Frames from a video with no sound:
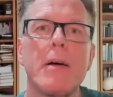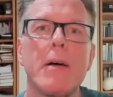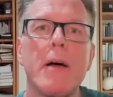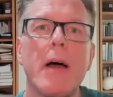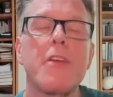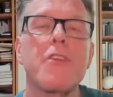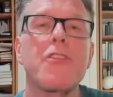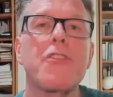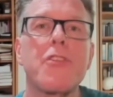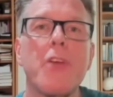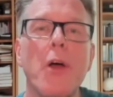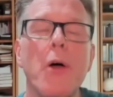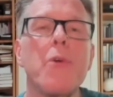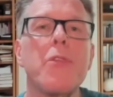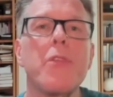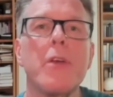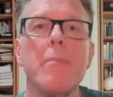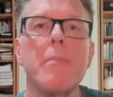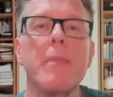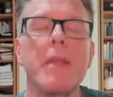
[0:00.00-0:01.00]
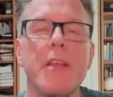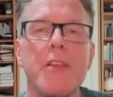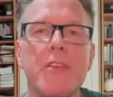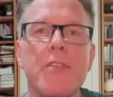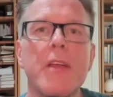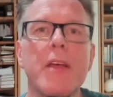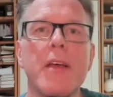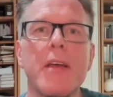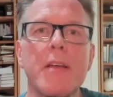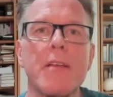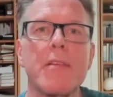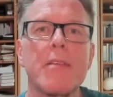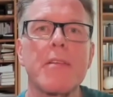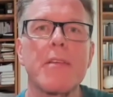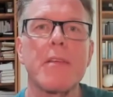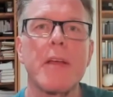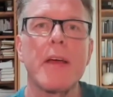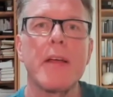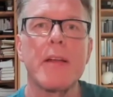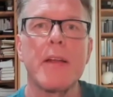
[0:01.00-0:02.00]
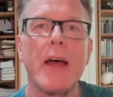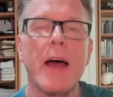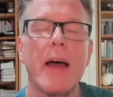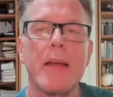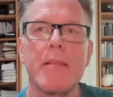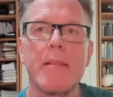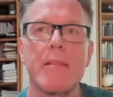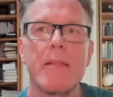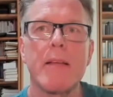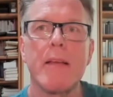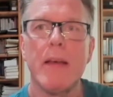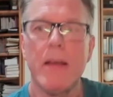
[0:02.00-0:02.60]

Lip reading: I show them these things and I